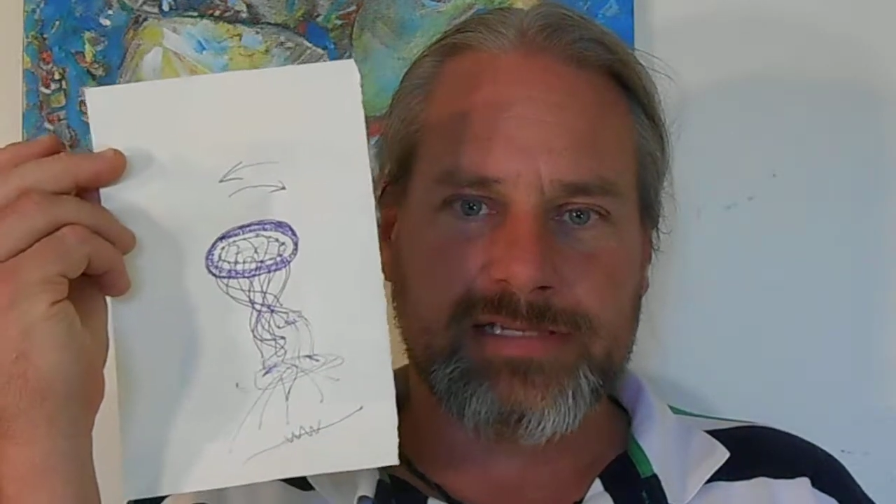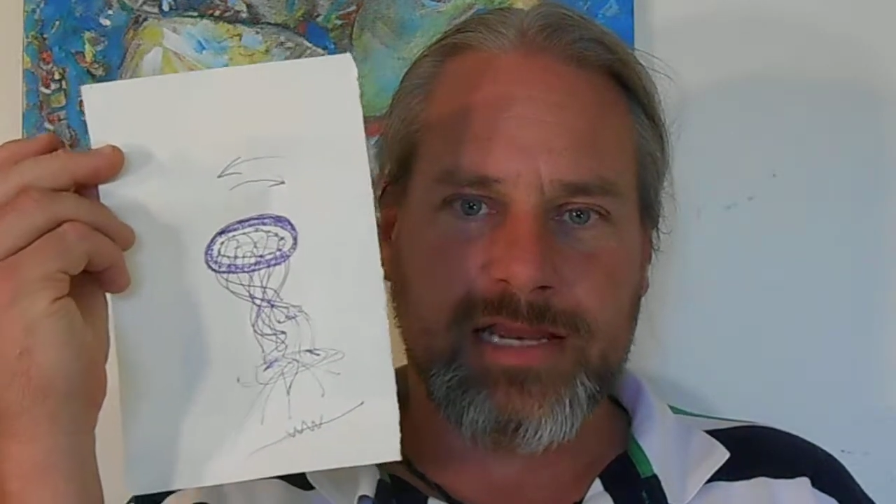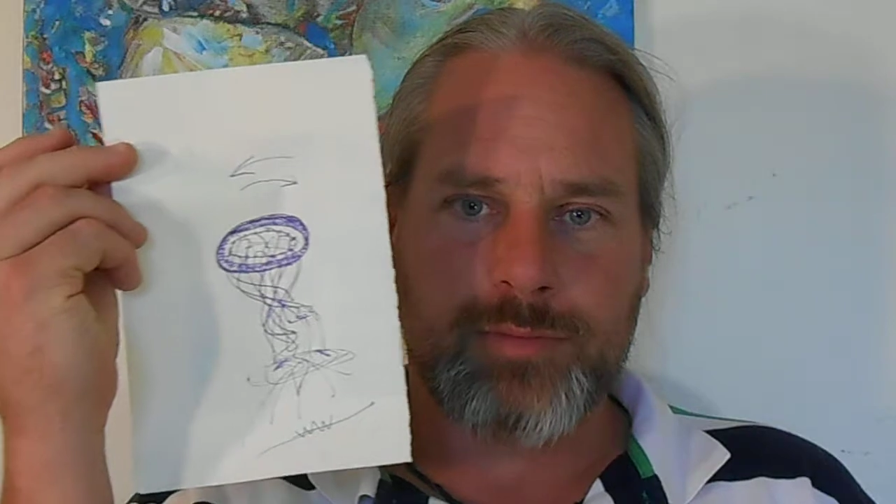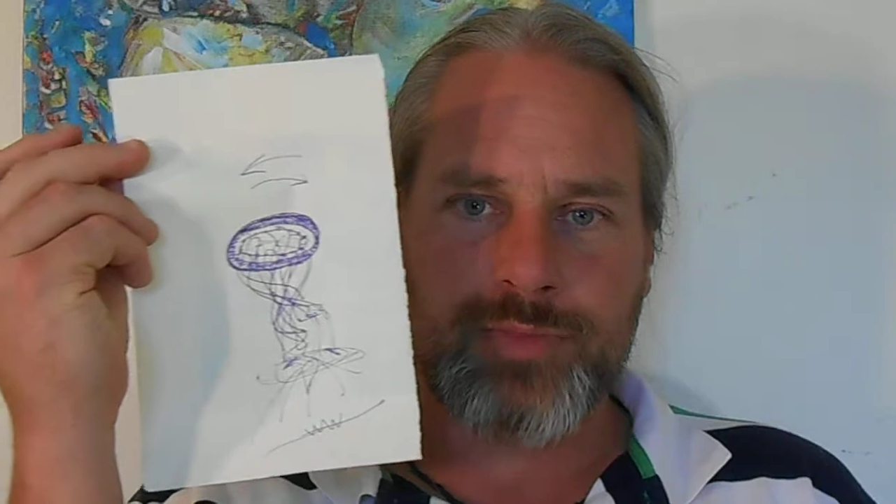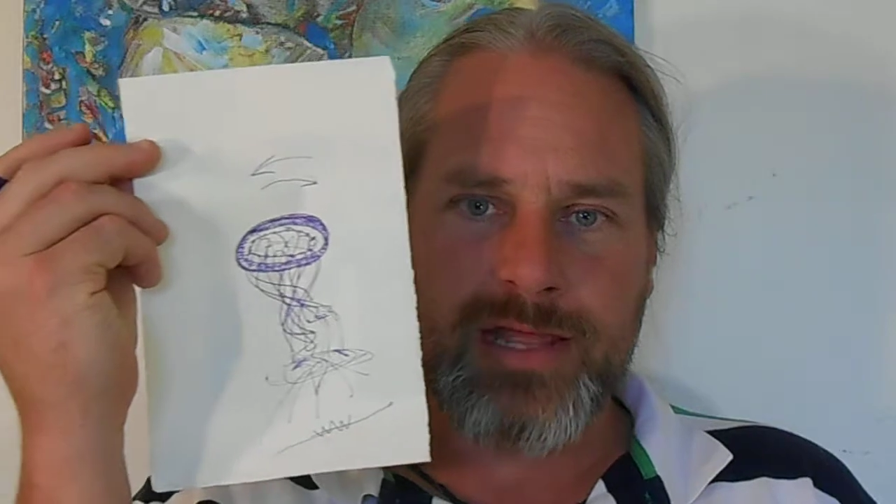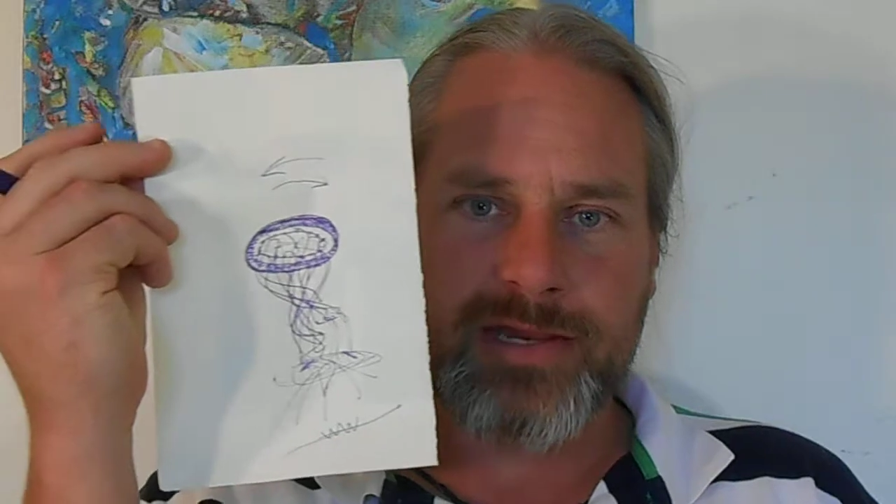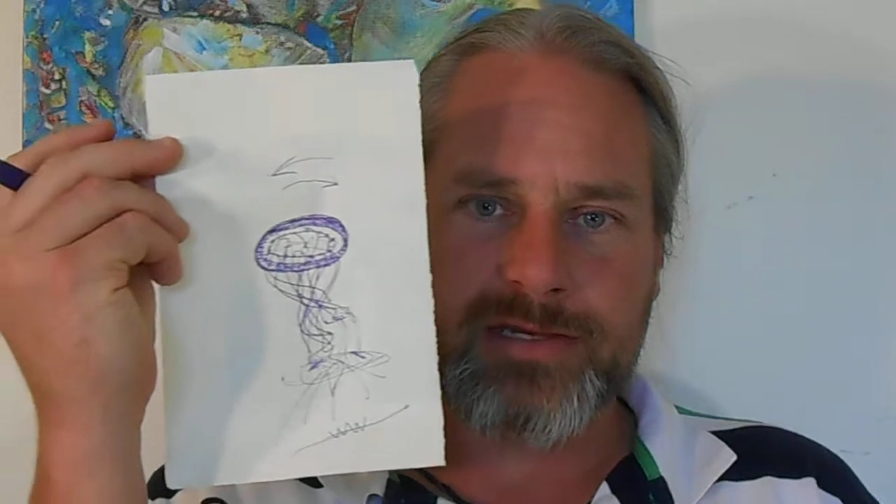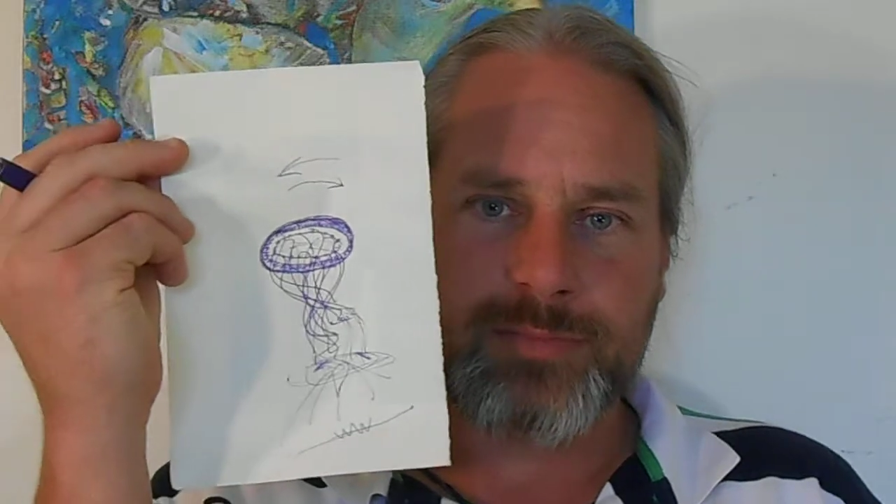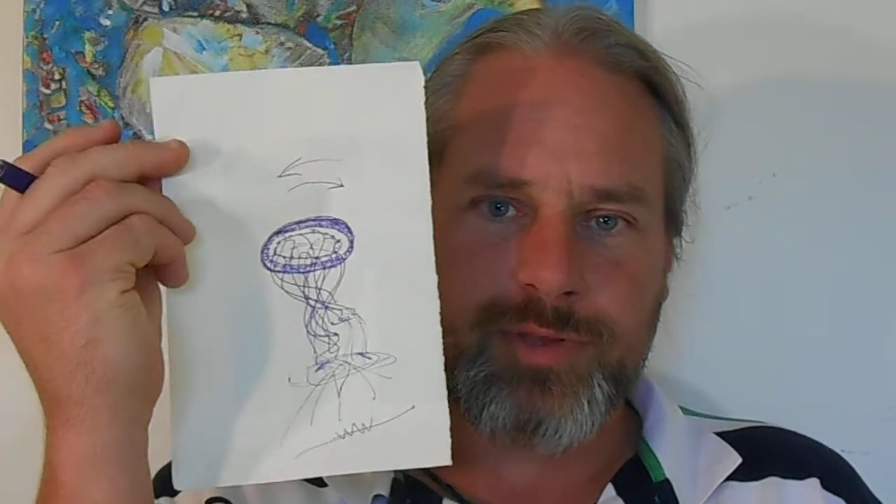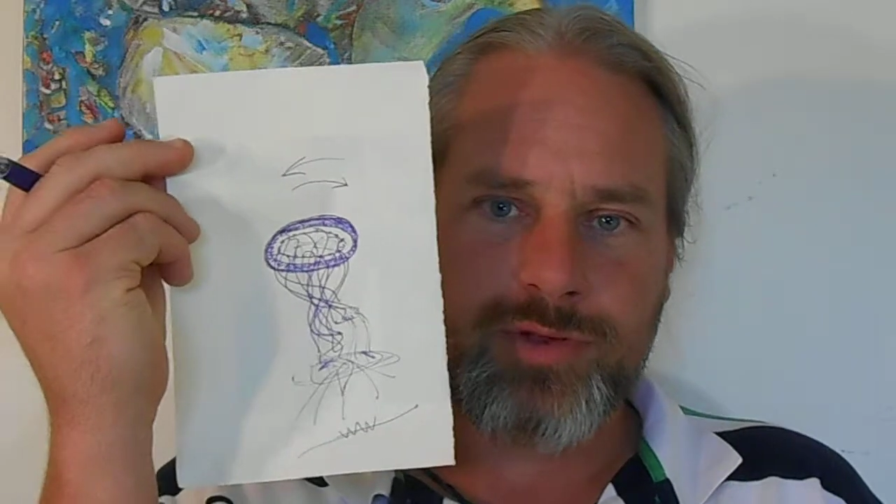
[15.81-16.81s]
that I'm
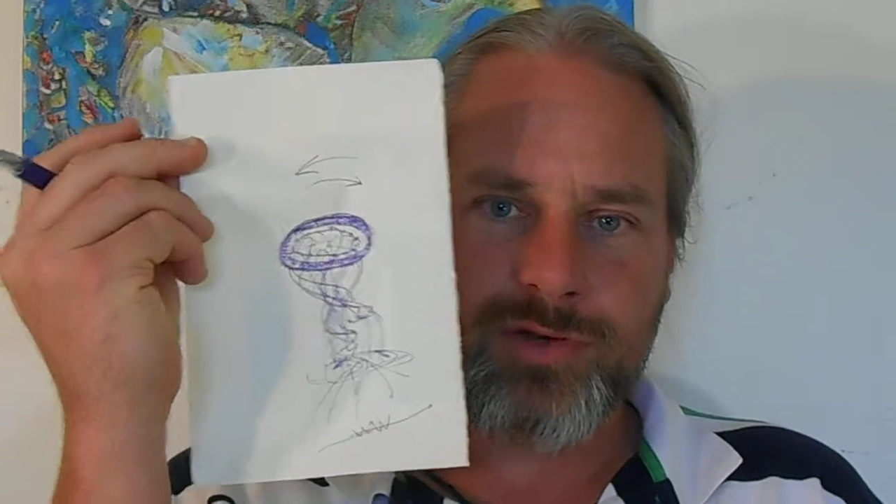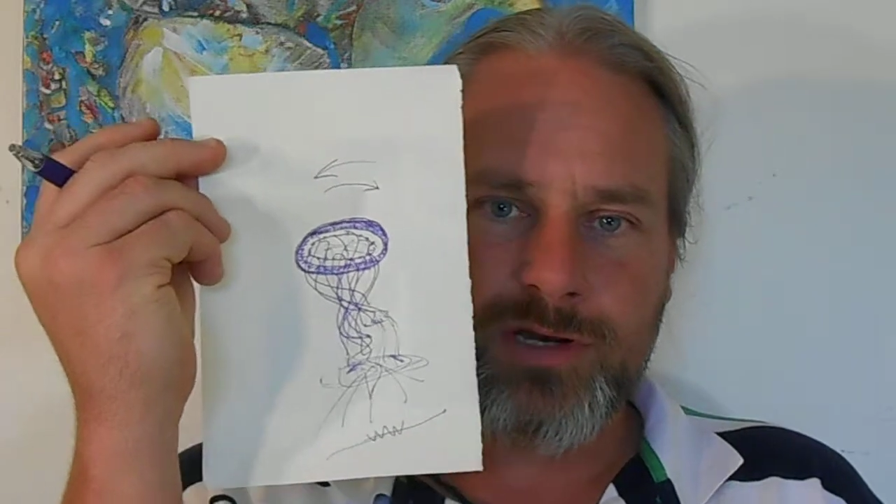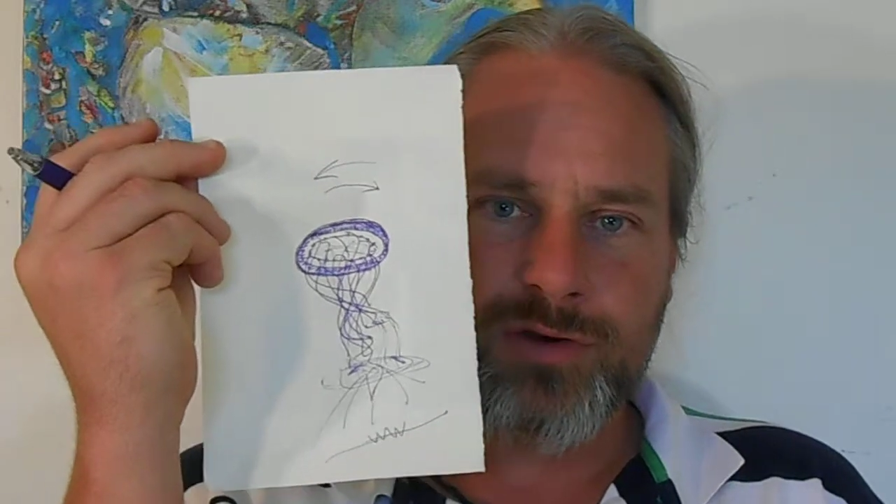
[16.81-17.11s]
planning to build.